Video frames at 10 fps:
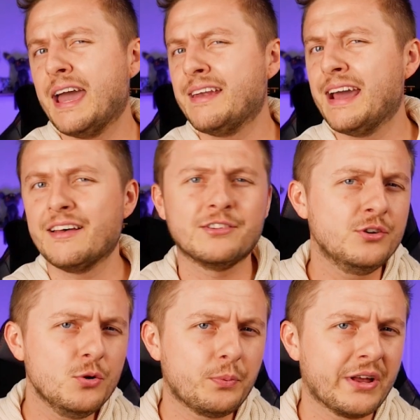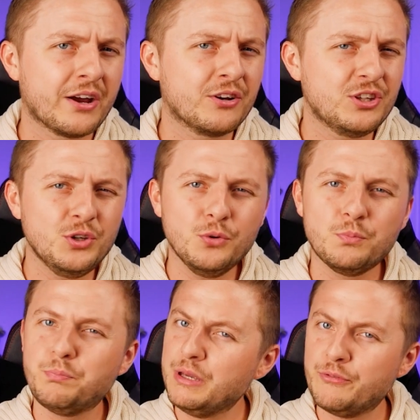And as a new player,
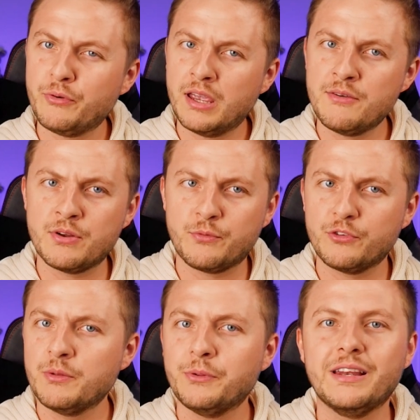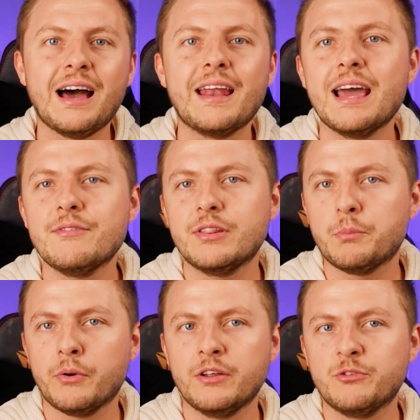you'd be forgiven for simply not having the
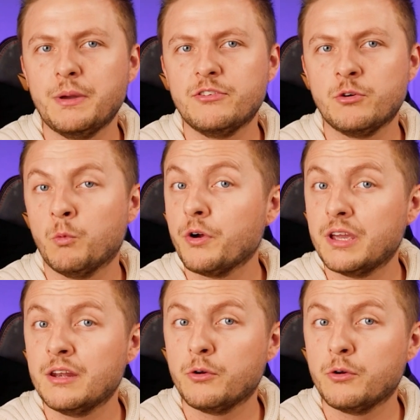brain space to work in a